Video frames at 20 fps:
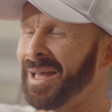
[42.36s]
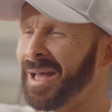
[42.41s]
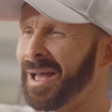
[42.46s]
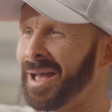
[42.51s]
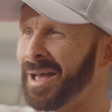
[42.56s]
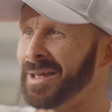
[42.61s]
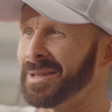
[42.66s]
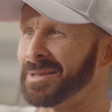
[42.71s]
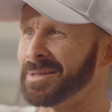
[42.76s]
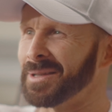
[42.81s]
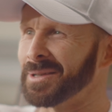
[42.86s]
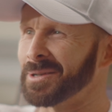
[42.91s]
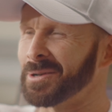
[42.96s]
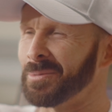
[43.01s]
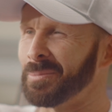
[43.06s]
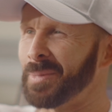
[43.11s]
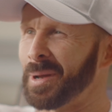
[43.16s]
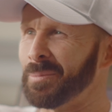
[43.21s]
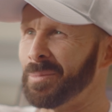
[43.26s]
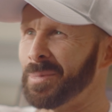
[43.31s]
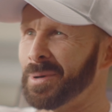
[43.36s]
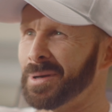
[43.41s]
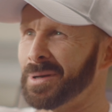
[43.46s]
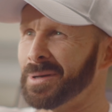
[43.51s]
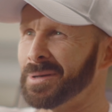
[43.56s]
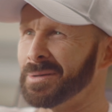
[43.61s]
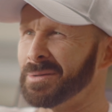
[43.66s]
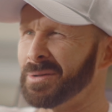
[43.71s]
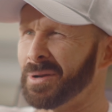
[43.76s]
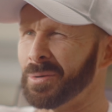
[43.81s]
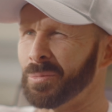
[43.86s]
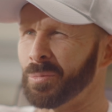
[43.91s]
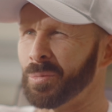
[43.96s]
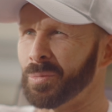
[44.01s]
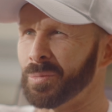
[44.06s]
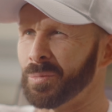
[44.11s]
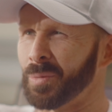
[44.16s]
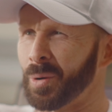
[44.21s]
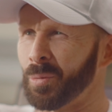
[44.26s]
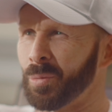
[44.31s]
And I can remember I,
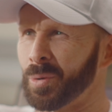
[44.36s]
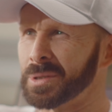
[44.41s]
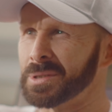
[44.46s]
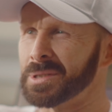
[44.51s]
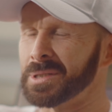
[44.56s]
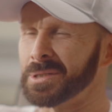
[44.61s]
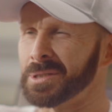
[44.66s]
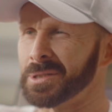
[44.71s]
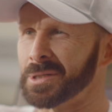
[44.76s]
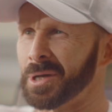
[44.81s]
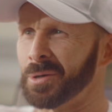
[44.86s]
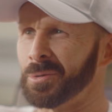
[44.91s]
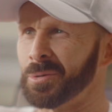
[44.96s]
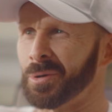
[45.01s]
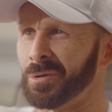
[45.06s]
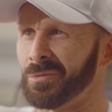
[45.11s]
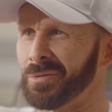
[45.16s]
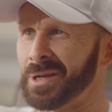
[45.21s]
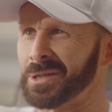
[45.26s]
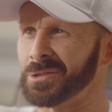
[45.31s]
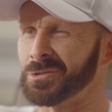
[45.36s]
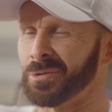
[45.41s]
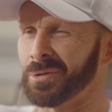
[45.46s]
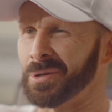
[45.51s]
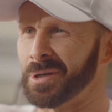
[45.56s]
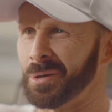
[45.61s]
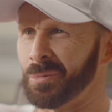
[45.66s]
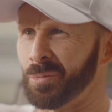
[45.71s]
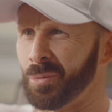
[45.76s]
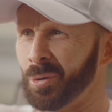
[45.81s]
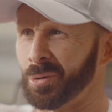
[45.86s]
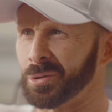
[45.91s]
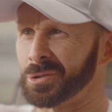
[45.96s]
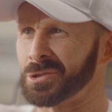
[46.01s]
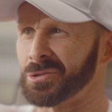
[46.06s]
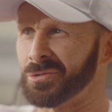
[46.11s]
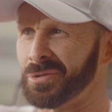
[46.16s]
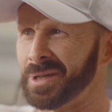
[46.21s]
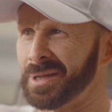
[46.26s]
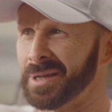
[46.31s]
I wanted to go to a restaurant in Wall
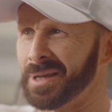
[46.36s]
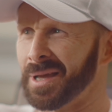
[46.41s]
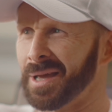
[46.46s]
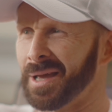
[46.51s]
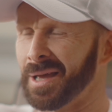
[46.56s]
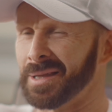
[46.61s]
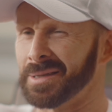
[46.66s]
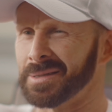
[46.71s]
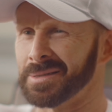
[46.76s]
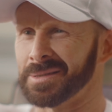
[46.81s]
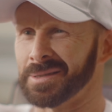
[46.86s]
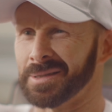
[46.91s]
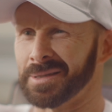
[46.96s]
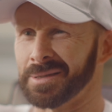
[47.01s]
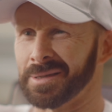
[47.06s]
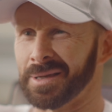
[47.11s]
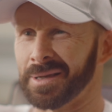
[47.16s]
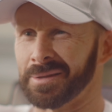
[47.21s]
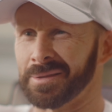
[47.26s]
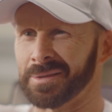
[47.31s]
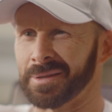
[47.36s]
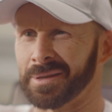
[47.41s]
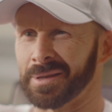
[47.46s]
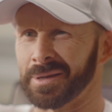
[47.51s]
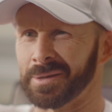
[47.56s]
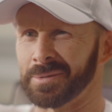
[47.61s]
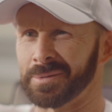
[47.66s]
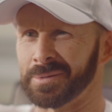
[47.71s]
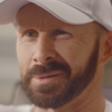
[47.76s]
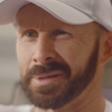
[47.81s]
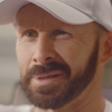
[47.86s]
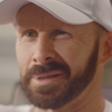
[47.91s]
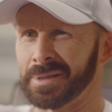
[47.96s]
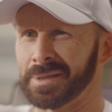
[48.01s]
Street and uh, I think I,